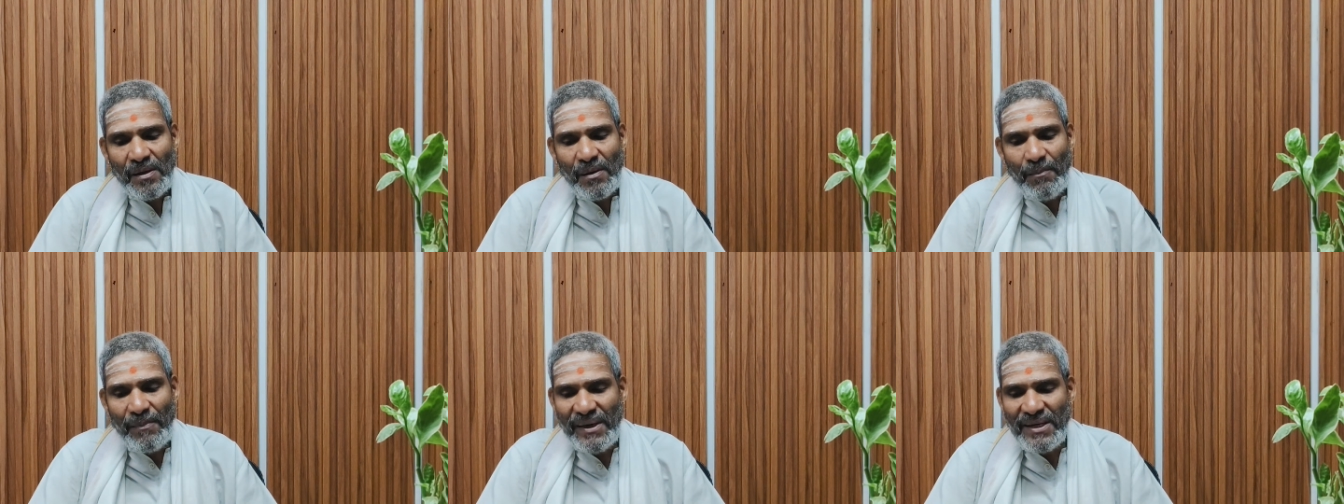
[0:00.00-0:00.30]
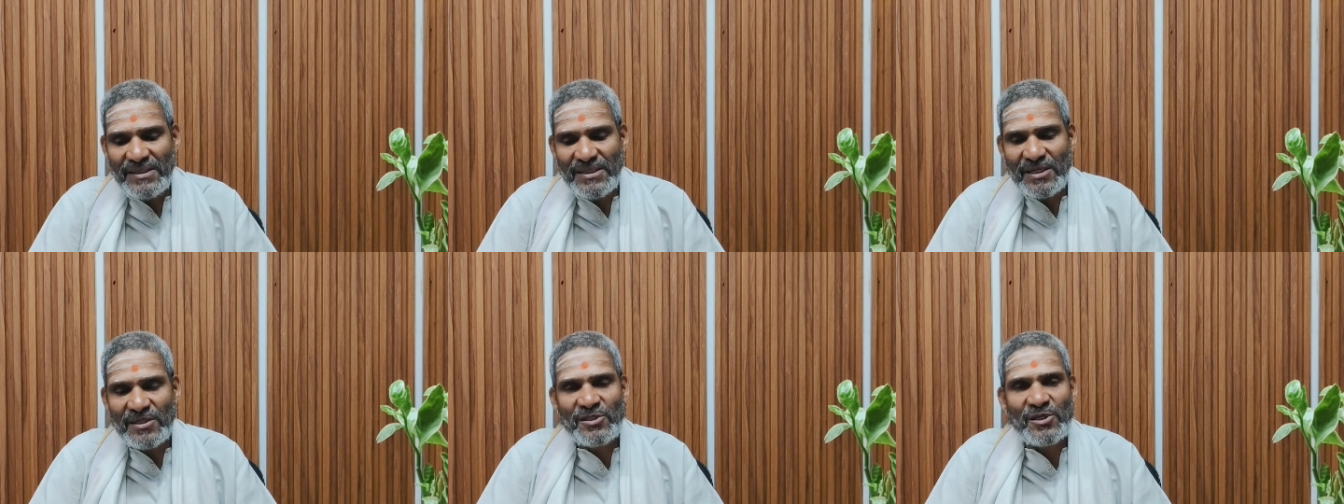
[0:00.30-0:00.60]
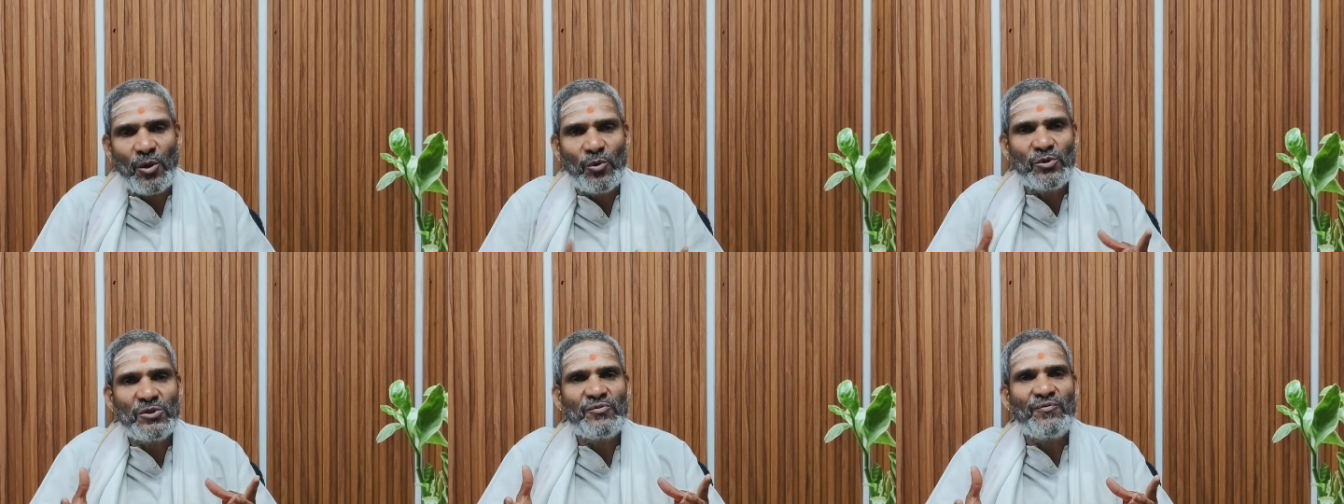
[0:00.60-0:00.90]
major
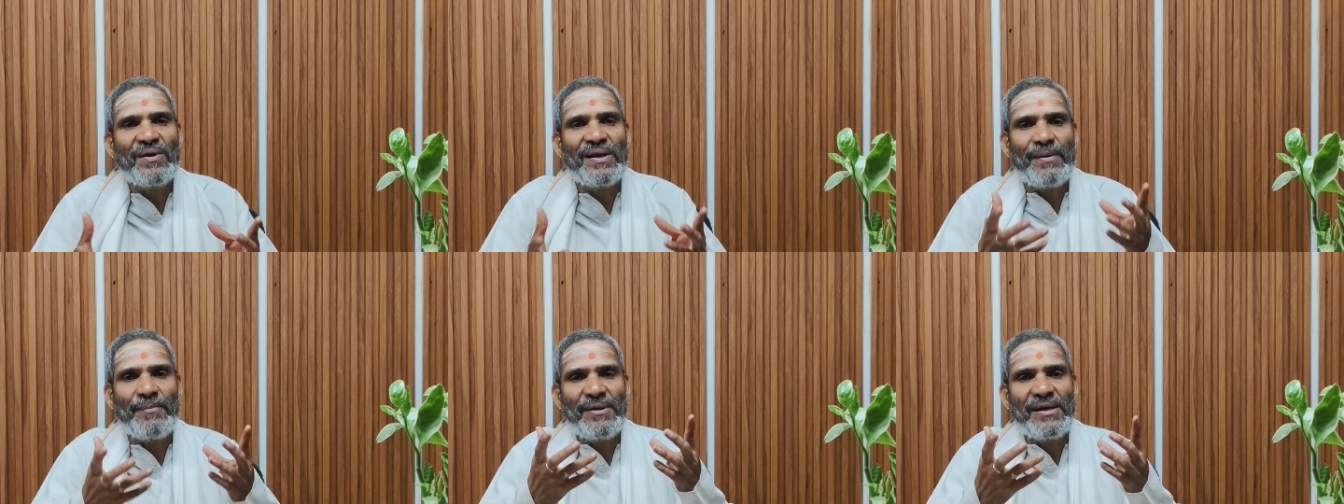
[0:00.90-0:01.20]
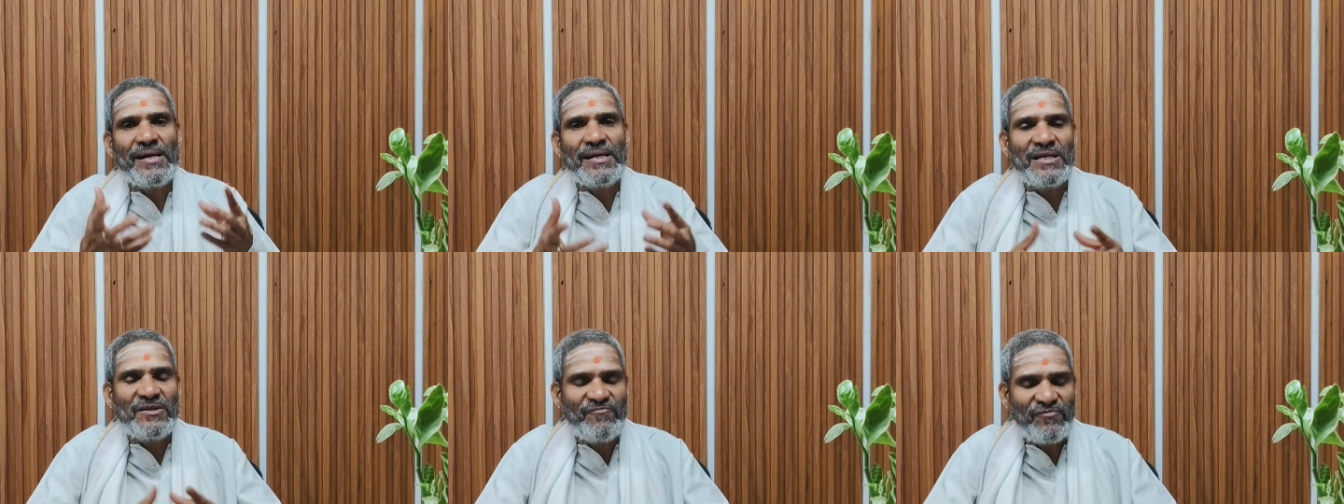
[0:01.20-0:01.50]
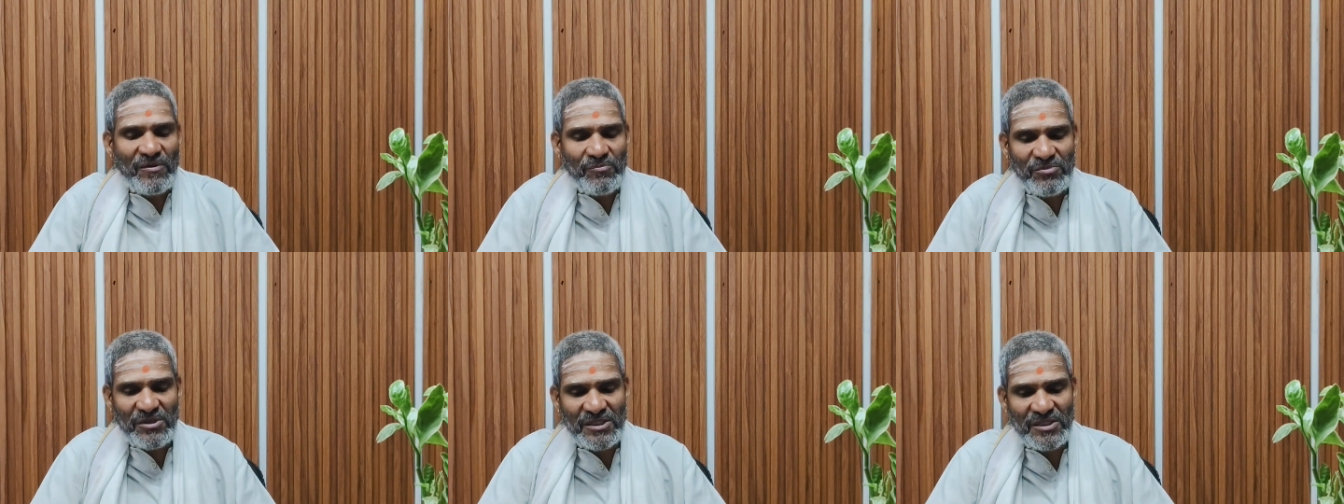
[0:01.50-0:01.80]
sounds were emanating
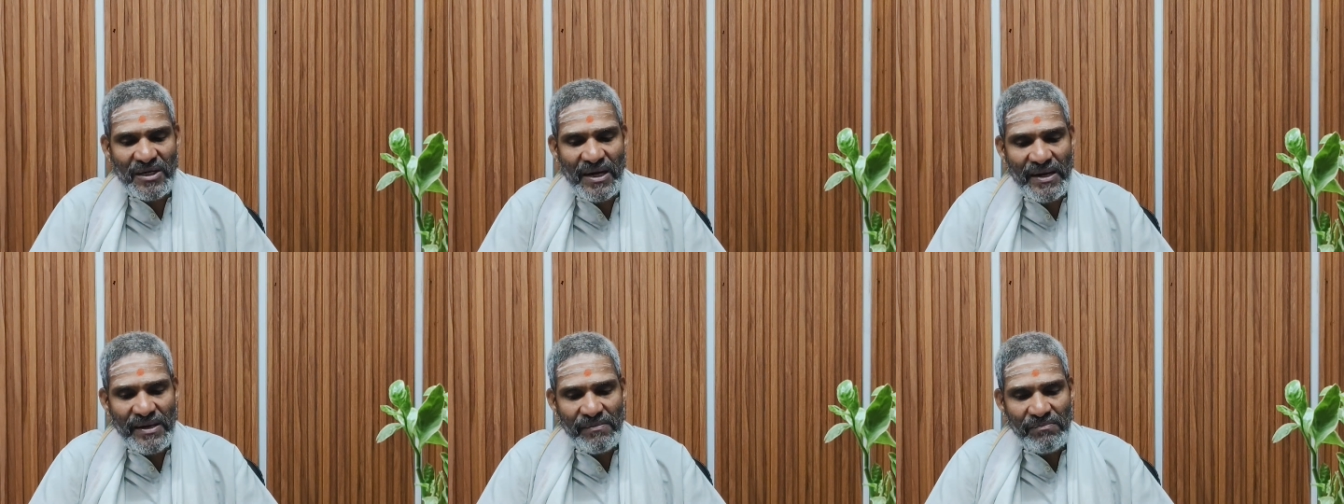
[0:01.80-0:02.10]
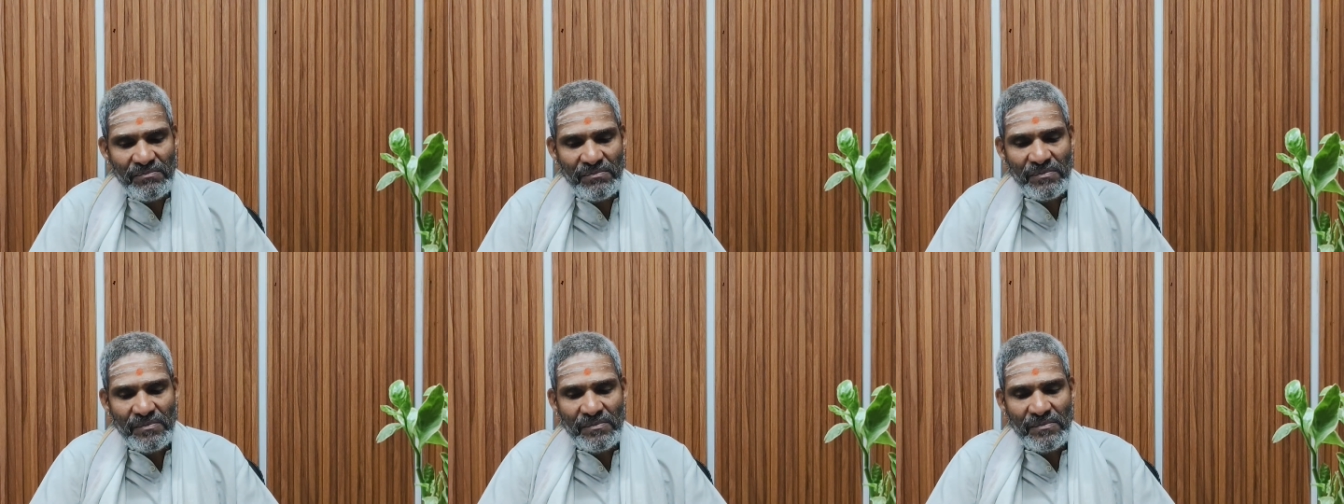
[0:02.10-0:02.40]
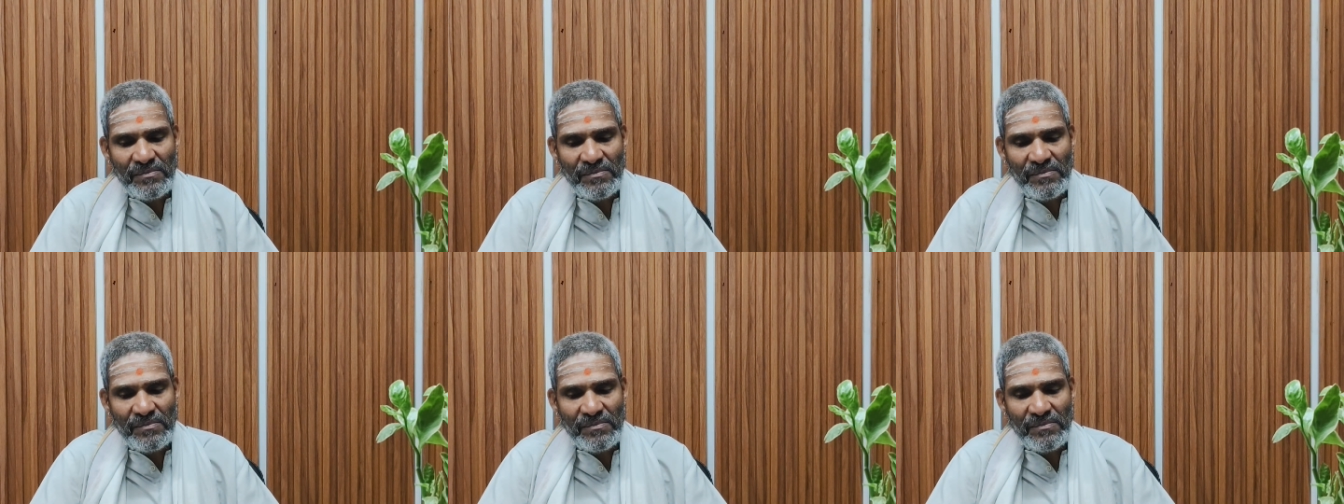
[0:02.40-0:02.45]
from the sky,